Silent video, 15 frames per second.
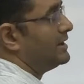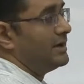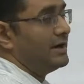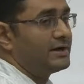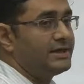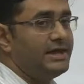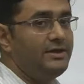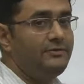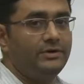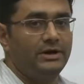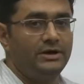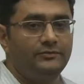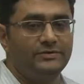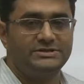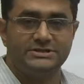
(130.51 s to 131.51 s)
a
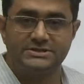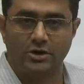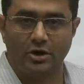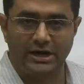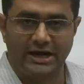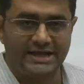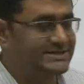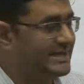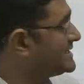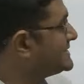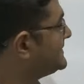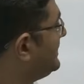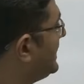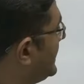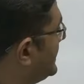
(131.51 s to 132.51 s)
keyword which is called as
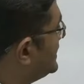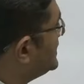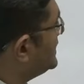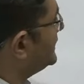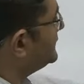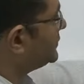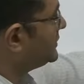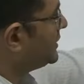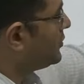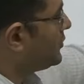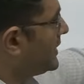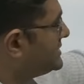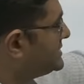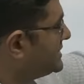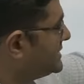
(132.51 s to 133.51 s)
explain. So the
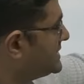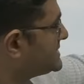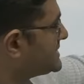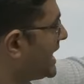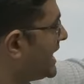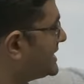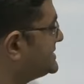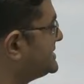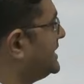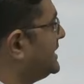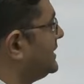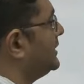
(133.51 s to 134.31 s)
question is asking